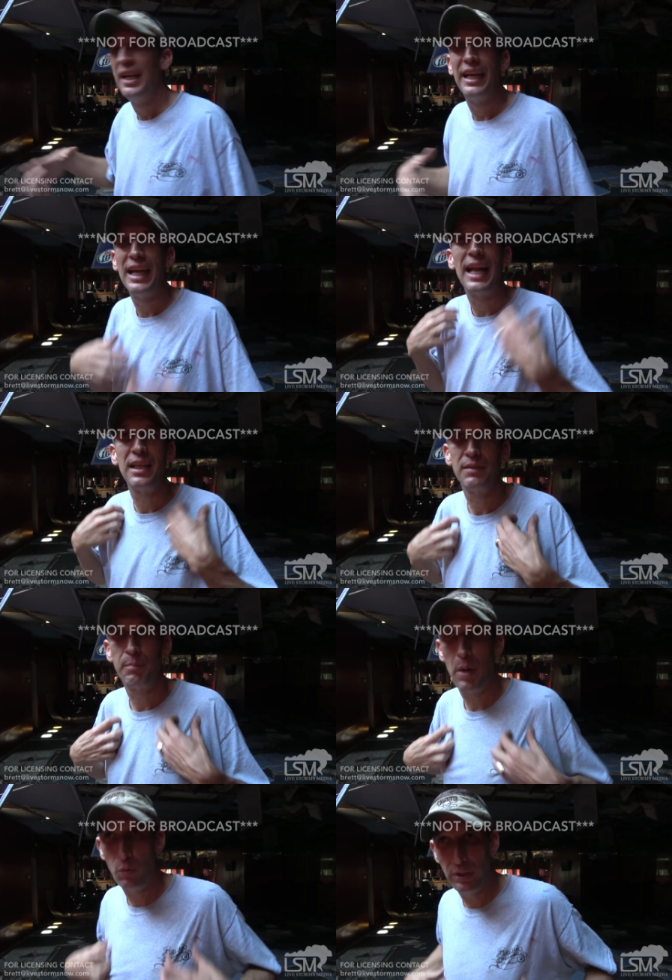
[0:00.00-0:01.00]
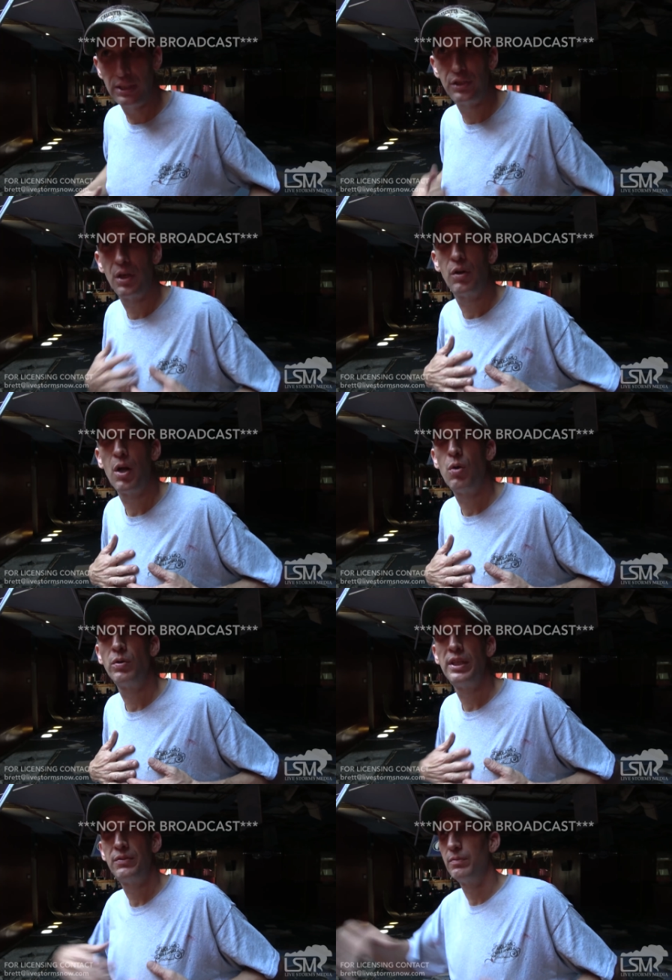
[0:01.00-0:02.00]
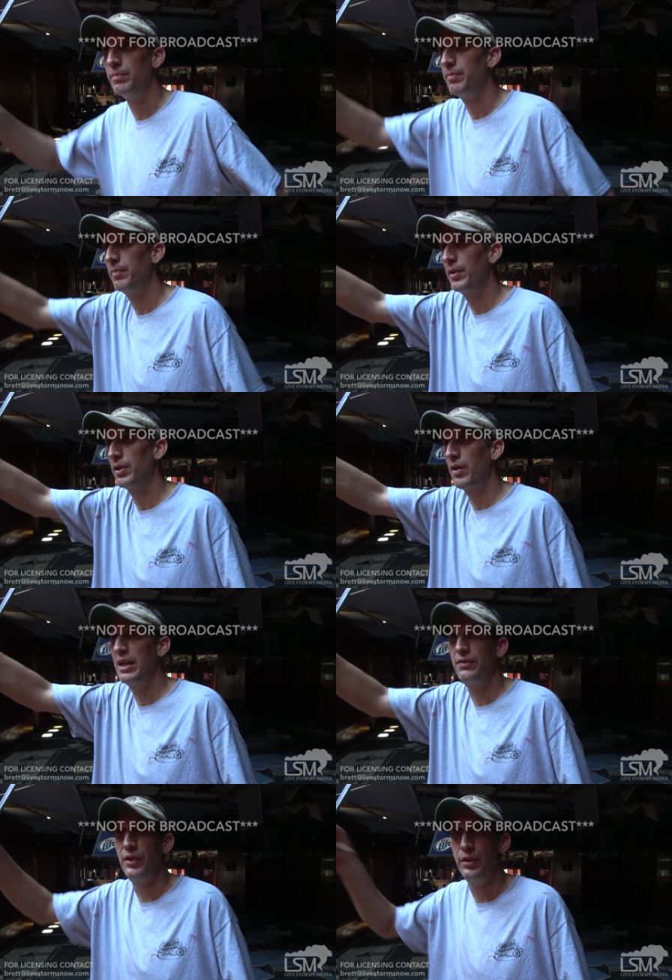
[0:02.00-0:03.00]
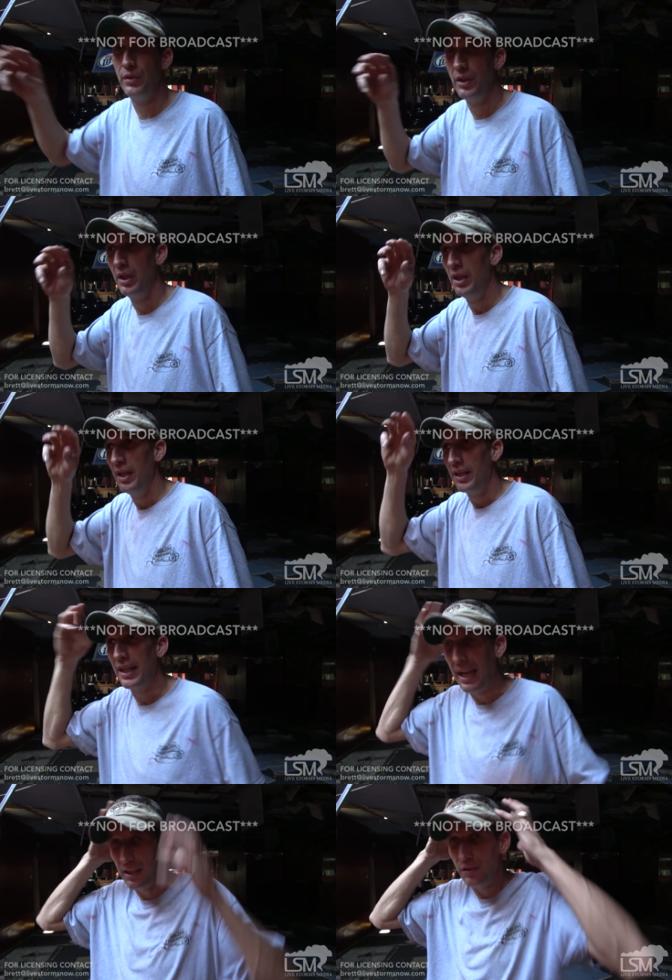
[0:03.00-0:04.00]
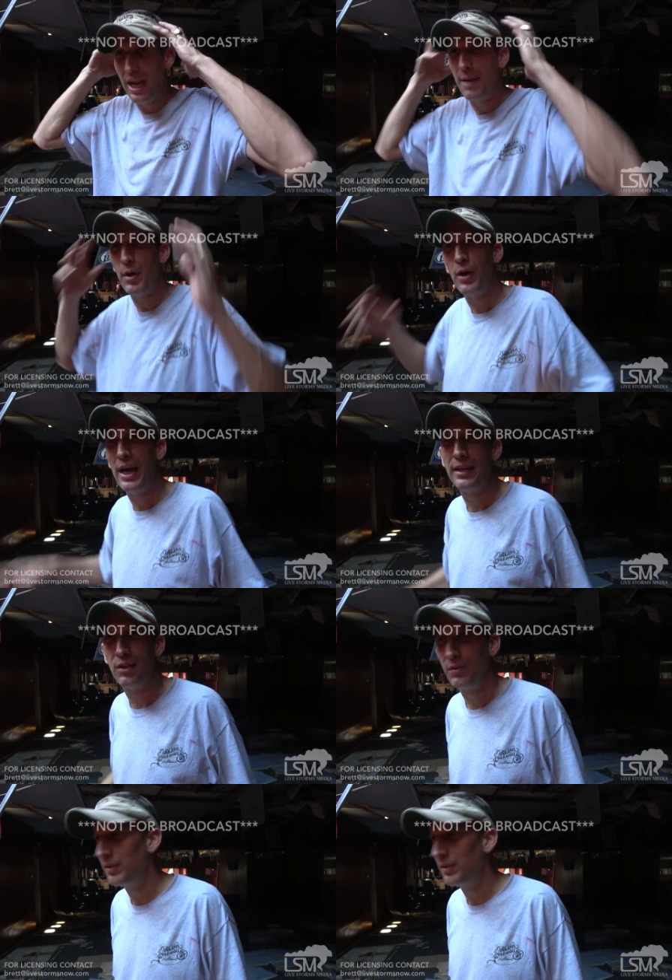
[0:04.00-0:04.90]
He got a police shirt on. He's from Crestview. Got a little camo hat on.